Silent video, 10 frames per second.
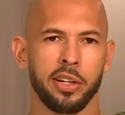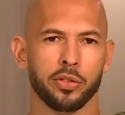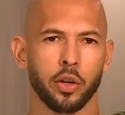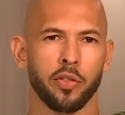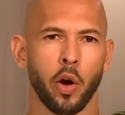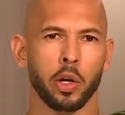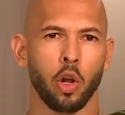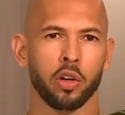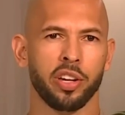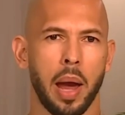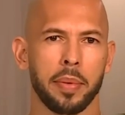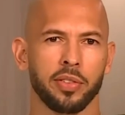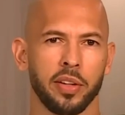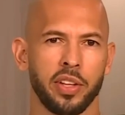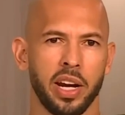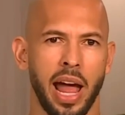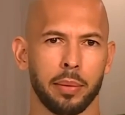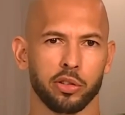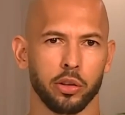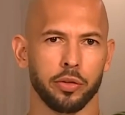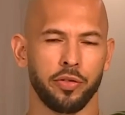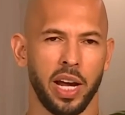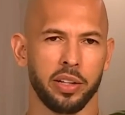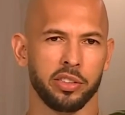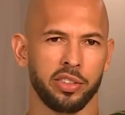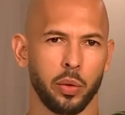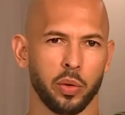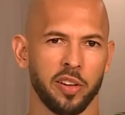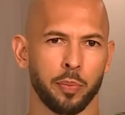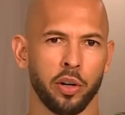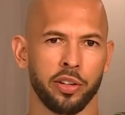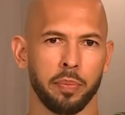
for a very long time have lived in an absolute fantasy where they've printed